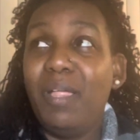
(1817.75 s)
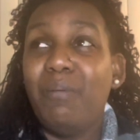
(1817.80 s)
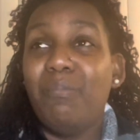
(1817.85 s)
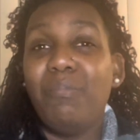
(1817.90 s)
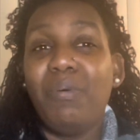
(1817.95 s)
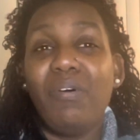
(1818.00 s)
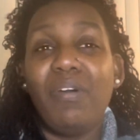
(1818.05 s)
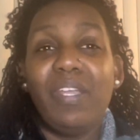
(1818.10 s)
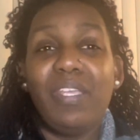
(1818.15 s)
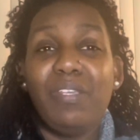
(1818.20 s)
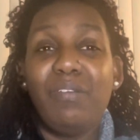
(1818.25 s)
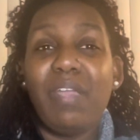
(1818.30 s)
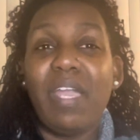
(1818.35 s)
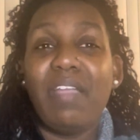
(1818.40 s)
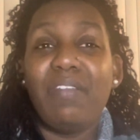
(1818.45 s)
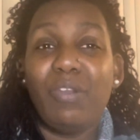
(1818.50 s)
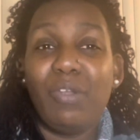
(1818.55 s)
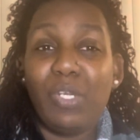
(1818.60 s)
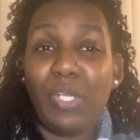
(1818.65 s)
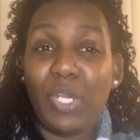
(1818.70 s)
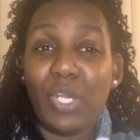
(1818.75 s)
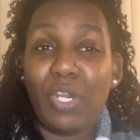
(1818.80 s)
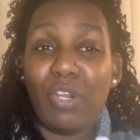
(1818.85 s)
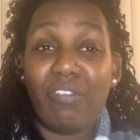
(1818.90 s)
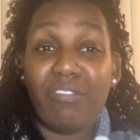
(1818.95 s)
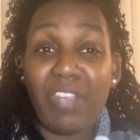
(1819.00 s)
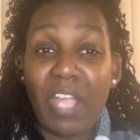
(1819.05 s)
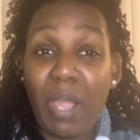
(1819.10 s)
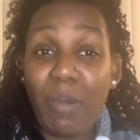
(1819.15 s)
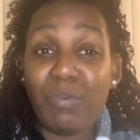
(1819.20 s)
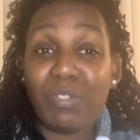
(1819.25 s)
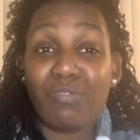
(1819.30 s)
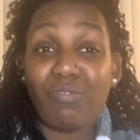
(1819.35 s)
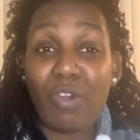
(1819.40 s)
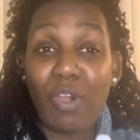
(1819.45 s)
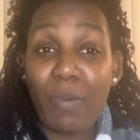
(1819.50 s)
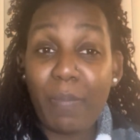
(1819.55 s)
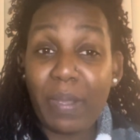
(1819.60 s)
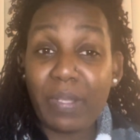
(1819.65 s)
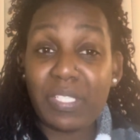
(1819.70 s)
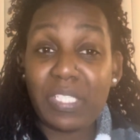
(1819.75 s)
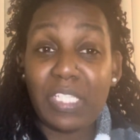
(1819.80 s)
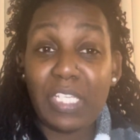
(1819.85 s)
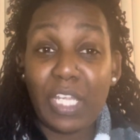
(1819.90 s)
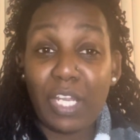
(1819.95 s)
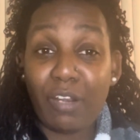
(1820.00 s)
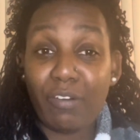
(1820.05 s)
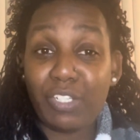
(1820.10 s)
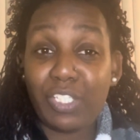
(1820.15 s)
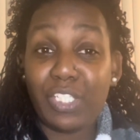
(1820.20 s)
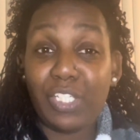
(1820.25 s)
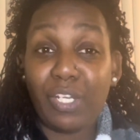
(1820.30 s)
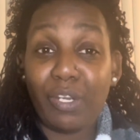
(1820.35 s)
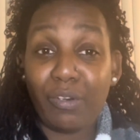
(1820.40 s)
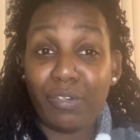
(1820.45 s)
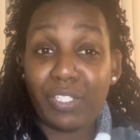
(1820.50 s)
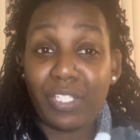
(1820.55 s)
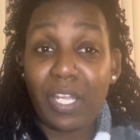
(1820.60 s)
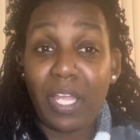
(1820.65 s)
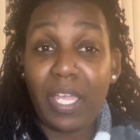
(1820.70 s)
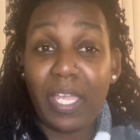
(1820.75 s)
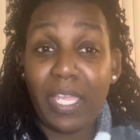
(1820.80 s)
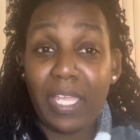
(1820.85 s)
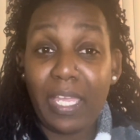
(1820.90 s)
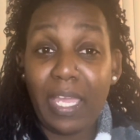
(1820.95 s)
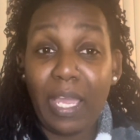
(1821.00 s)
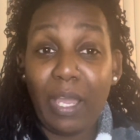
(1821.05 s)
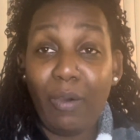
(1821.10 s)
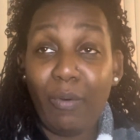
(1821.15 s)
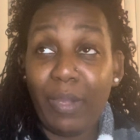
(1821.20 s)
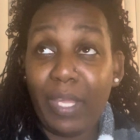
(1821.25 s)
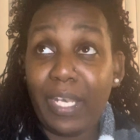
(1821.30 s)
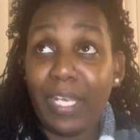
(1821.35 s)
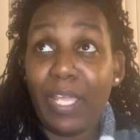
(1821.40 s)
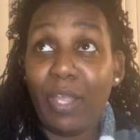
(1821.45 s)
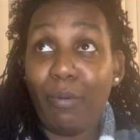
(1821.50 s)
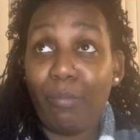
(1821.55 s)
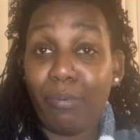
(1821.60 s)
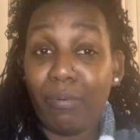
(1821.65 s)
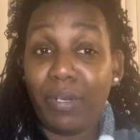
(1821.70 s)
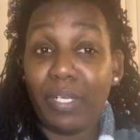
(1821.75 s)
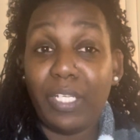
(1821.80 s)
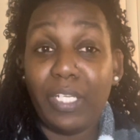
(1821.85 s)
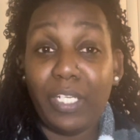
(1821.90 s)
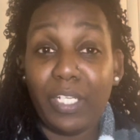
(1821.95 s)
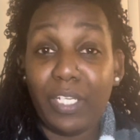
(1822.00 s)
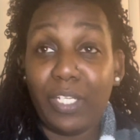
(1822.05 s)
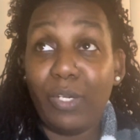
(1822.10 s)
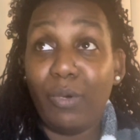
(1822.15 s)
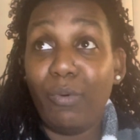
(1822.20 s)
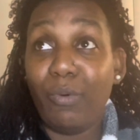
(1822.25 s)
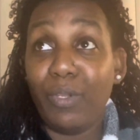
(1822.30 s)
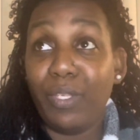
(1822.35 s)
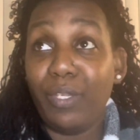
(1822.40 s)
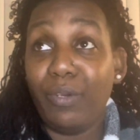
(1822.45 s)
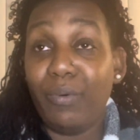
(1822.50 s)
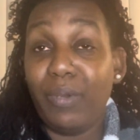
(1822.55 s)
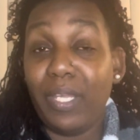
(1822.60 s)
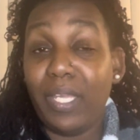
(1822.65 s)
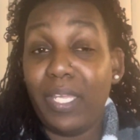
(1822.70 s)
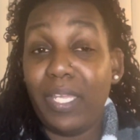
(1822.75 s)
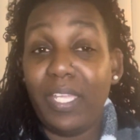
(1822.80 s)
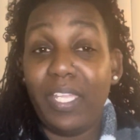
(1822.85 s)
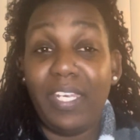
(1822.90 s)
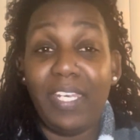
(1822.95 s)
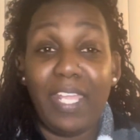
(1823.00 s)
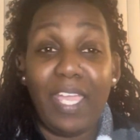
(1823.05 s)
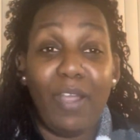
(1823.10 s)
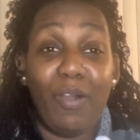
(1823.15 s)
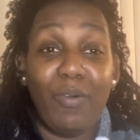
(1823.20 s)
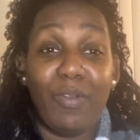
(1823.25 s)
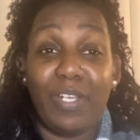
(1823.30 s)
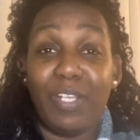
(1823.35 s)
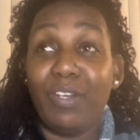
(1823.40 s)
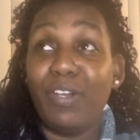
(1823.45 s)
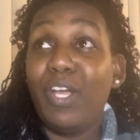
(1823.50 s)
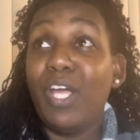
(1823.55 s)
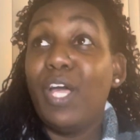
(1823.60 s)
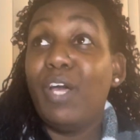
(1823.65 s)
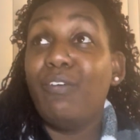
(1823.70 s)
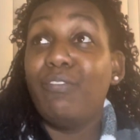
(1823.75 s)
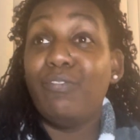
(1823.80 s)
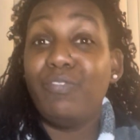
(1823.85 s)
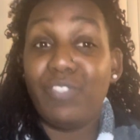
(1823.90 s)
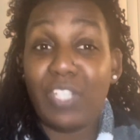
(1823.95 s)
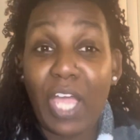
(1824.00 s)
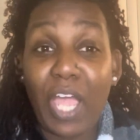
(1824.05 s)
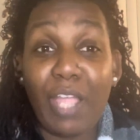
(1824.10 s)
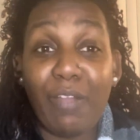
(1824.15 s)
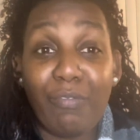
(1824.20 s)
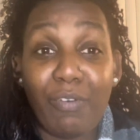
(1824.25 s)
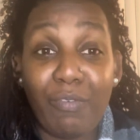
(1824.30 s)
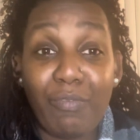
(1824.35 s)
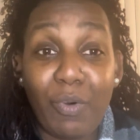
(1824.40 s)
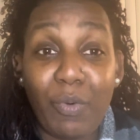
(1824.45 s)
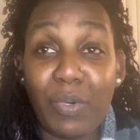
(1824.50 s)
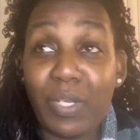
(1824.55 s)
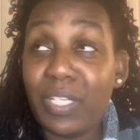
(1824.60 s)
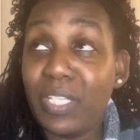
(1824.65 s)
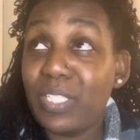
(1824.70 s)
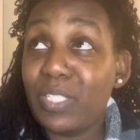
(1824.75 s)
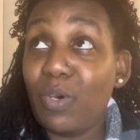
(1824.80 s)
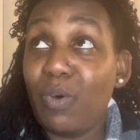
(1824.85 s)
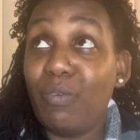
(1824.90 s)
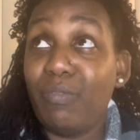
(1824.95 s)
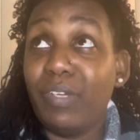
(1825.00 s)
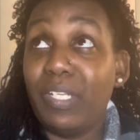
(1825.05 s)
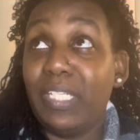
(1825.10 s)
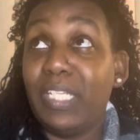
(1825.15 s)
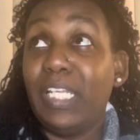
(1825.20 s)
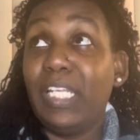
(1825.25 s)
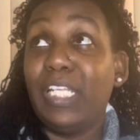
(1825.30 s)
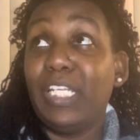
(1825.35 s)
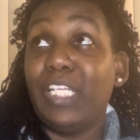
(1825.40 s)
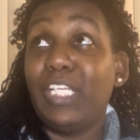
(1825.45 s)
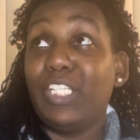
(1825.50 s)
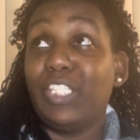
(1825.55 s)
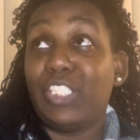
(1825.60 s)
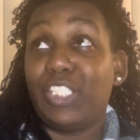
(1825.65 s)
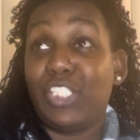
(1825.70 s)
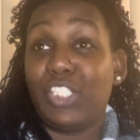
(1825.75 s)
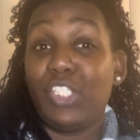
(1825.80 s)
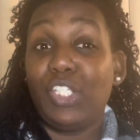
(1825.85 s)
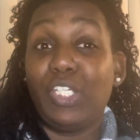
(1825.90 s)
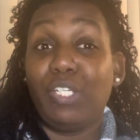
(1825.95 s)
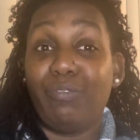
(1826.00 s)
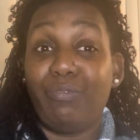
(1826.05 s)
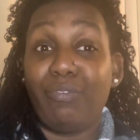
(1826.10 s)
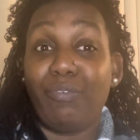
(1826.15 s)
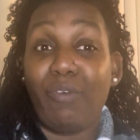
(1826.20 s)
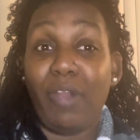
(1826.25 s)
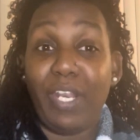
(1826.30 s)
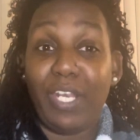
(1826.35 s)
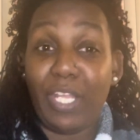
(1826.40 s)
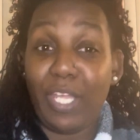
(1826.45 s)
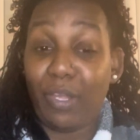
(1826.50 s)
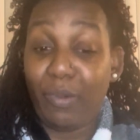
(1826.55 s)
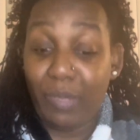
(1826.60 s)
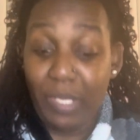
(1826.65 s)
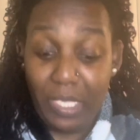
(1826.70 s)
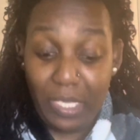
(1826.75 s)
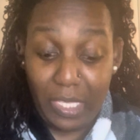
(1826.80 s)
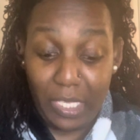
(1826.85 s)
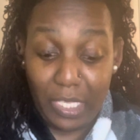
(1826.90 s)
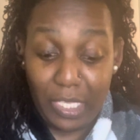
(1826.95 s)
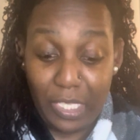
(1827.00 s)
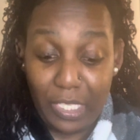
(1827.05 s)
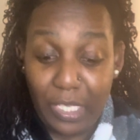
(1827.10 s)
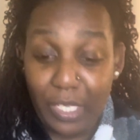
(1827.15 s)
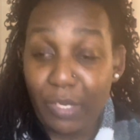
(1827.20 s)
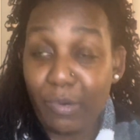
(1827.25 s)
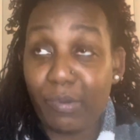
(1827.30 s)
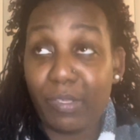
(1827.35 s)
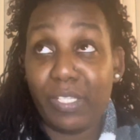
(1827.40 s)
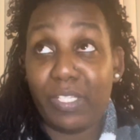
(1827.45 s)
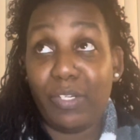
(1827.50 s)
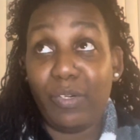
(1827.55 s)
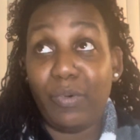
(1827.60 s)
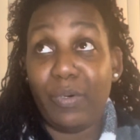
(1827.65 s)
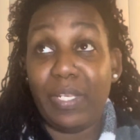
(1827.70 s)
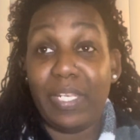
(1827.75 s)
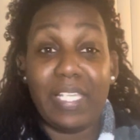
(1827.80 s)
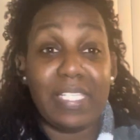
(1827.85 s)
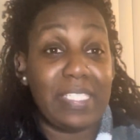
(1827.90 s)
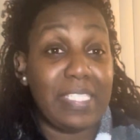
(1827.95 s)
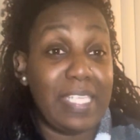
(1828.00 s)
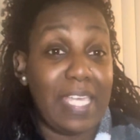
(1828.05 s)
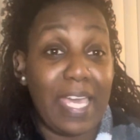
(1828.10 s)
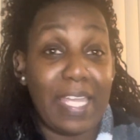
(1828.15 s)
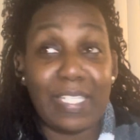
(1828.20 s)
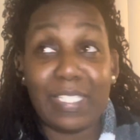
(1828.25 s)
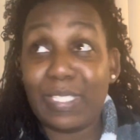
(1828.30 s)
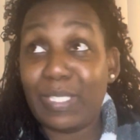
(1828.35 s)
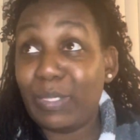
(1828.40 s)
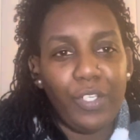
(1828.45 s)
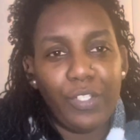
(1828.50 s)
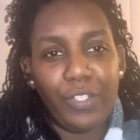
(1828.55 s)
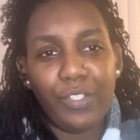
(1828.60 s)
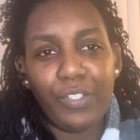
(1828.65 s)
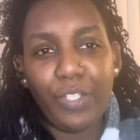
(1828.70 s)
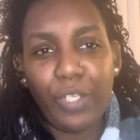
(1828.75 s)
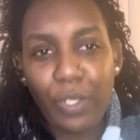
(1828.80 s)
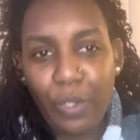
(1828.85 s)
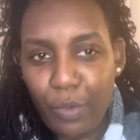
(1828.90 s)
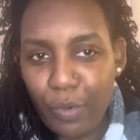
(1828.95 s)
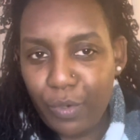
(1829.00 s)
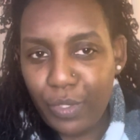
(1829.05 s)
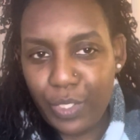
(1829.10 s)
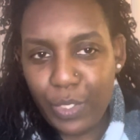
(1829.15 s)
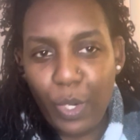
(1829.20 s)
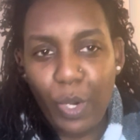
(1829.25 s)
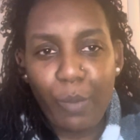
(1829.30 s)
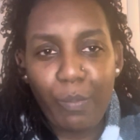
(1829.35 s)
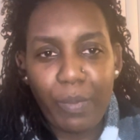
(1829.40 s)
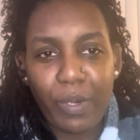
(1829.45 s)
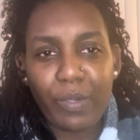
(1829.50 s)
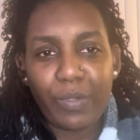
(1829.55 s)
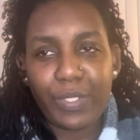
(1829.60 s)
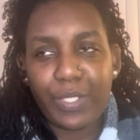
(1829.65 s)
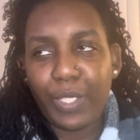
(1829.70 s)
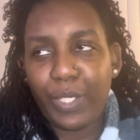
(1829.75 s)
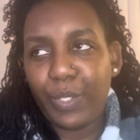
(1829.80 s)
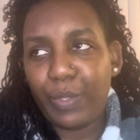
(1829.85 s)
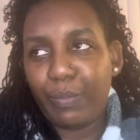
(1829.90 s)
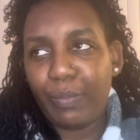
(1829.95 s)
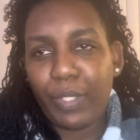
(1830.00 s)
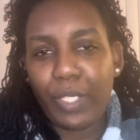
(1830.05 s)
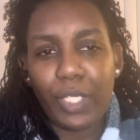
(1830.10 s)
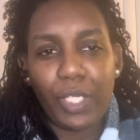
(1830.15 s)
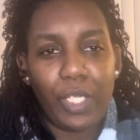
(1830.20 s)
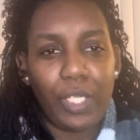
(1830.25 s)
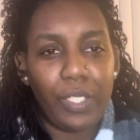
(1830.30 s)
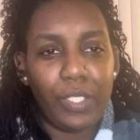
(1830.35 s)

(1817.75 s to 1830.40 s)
Boy, you had your nerve. Y'all was wrong about Ciara. She cursed Shia out, and now Britney need to go on your way. Now the time for voting is over. Dylan is shook up right now. He think he literally going. Let's see how this goes. Dolores talking about some.